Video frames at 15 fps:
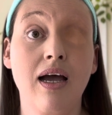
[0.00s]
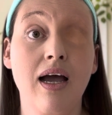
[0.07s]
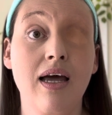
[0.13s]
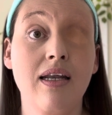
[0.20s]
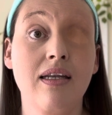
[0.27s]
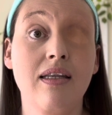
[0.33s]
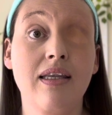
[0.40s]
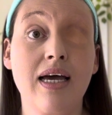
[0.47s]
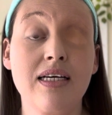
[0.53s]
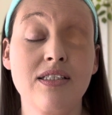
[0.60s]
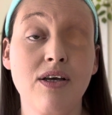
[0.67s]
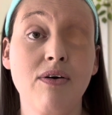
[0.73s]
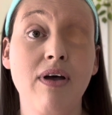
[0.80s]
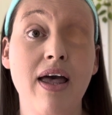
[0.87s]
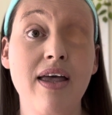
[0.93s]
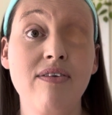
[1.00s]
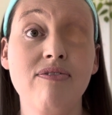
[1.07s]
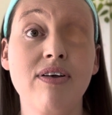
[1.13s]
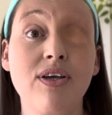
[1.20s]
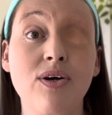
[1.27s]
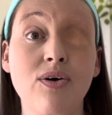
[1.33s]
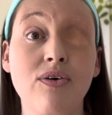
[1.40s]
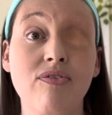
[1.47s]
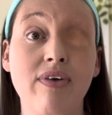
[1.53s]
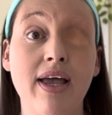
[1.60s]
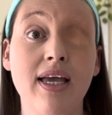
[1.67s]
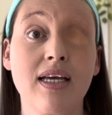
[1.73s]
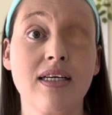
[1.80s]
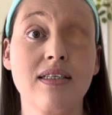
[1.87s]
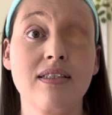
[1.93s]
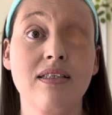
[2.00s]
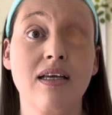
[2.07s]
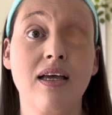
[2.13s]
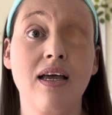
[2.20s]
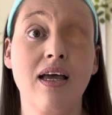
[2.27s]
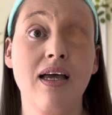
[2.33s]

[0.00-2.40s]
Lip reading: and that's okay for your face.